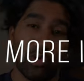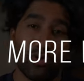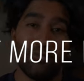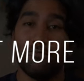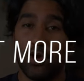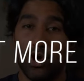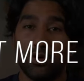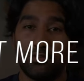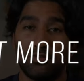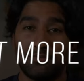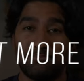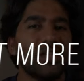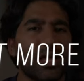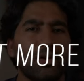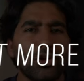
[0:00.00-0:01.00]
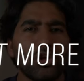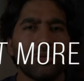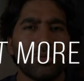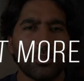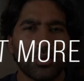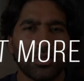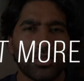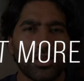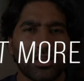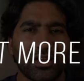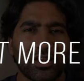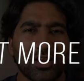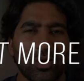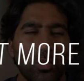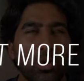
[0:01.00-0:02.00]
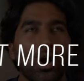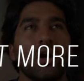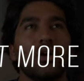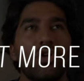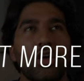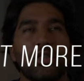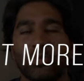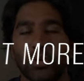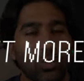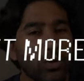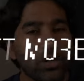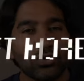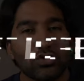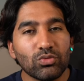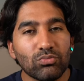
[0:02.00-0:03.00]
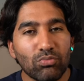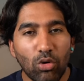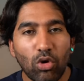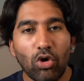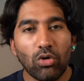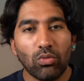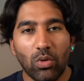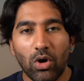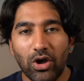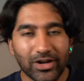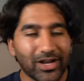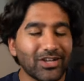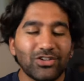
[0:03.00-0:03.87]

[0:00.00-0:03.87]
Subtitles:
more involved. Now, I know you might be thinking, why on earth would I want do more work?